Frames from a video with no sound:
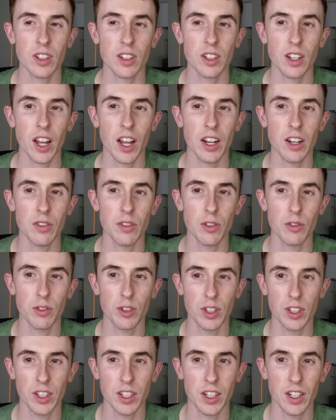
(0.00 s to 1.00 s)
kind of a
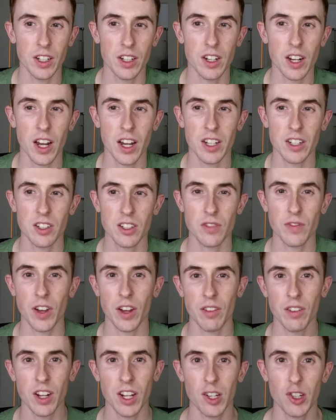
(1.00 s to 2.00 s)
really nice
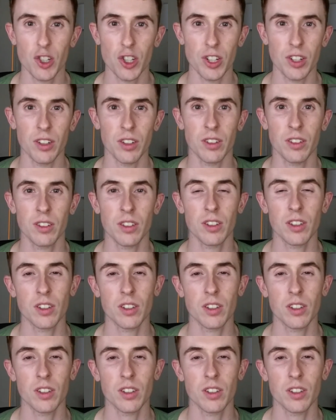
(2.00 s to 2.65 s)
foundation,